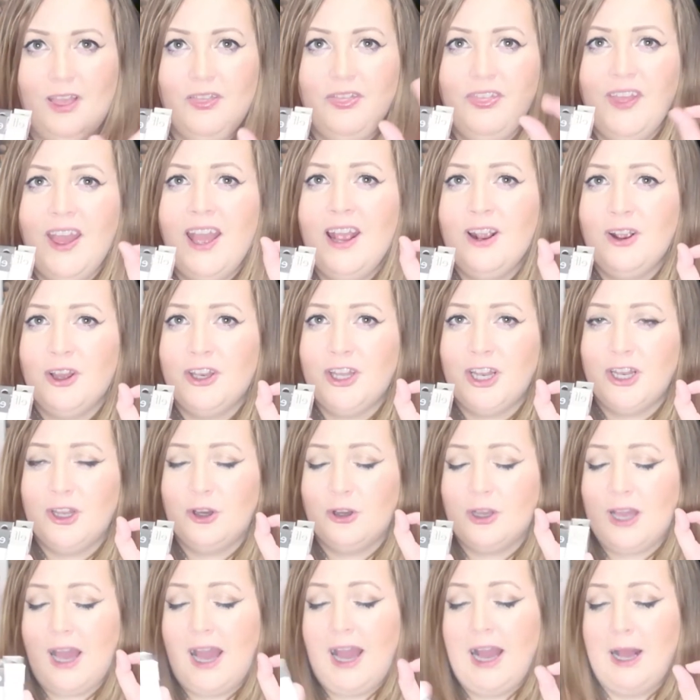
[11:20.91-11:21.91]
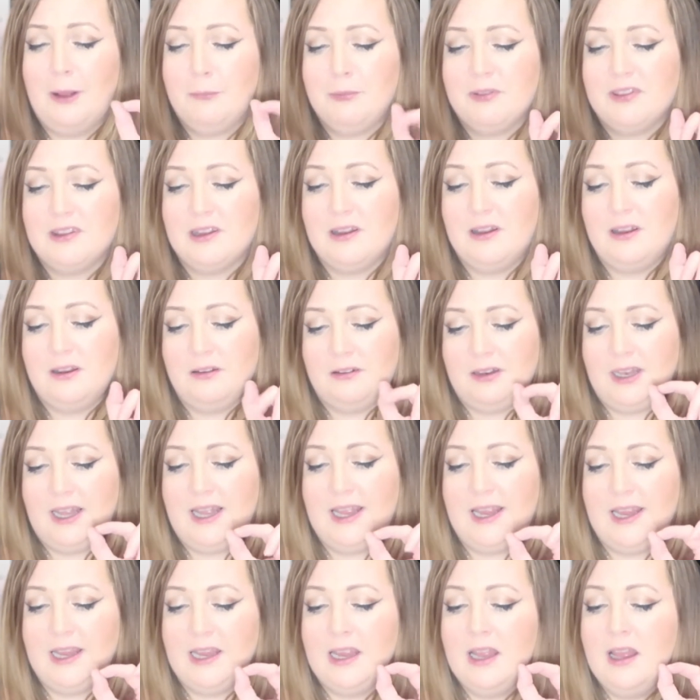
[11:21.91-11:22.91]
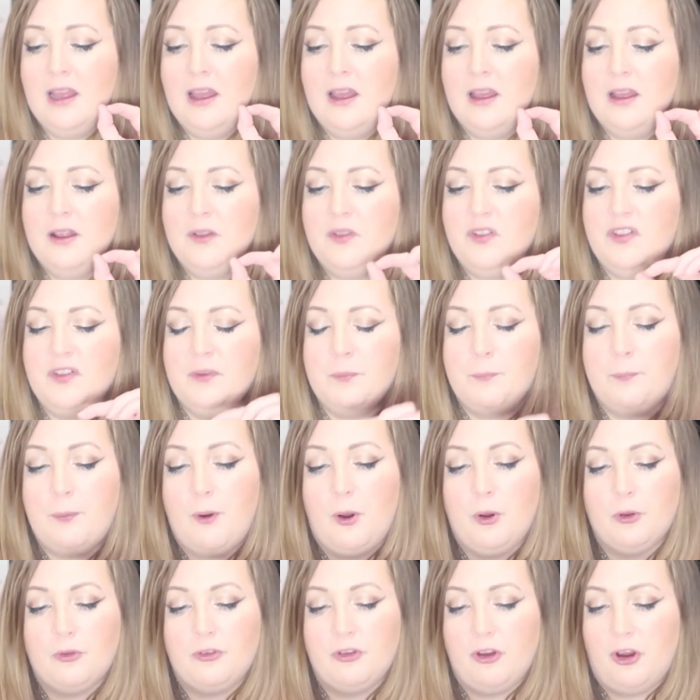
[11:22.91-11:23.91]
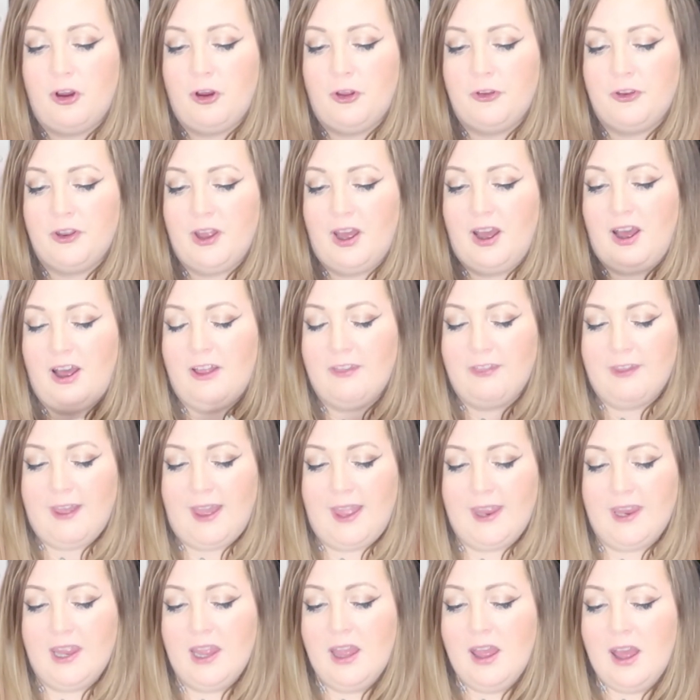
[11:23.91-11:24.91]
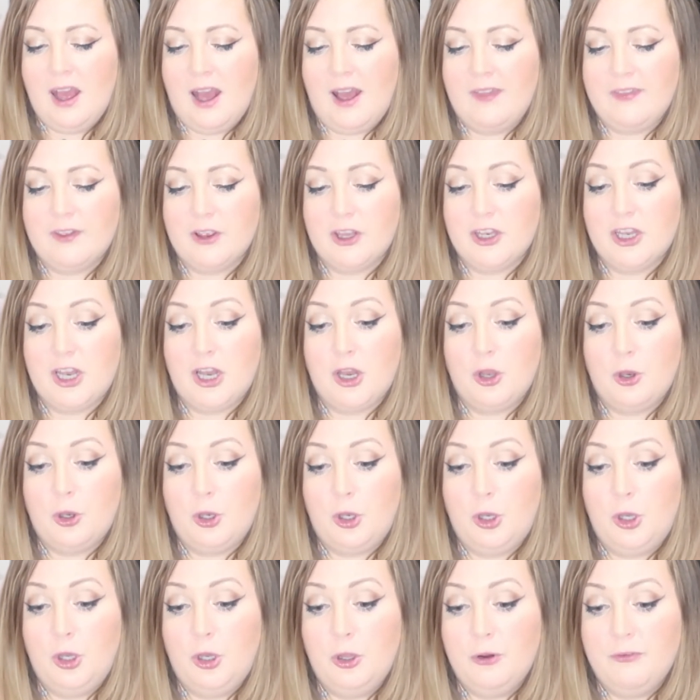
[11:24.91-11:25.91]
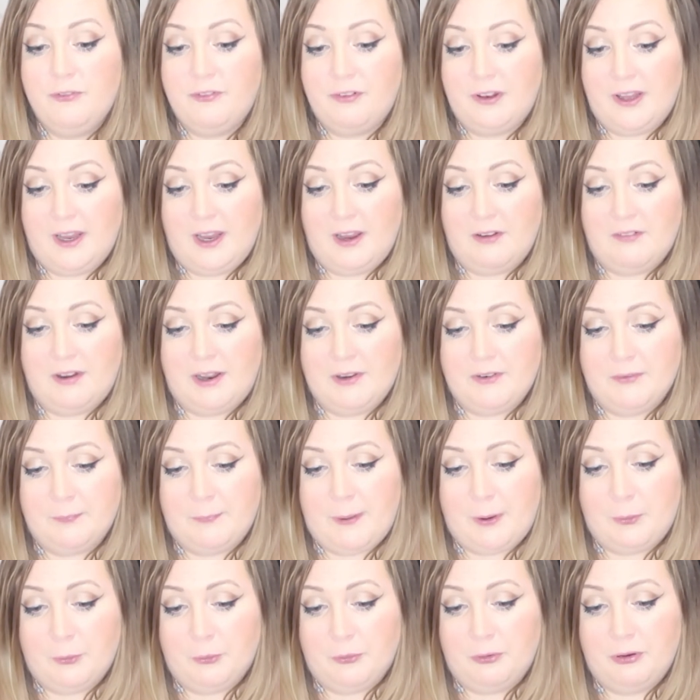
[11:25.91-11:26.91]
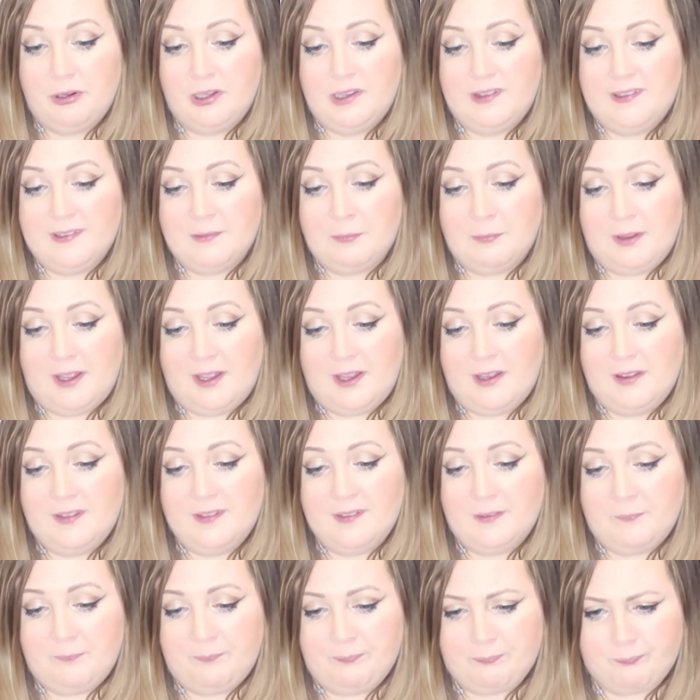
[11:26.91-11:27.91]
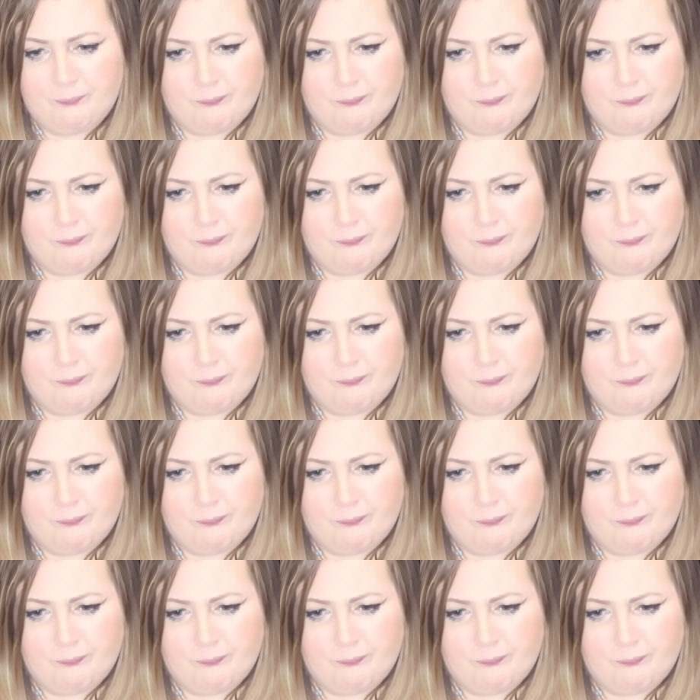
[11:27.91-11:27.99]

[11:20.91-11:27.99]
They're going to look absolutely spot on, aren't they? And they're going to look lovely around about Christmas.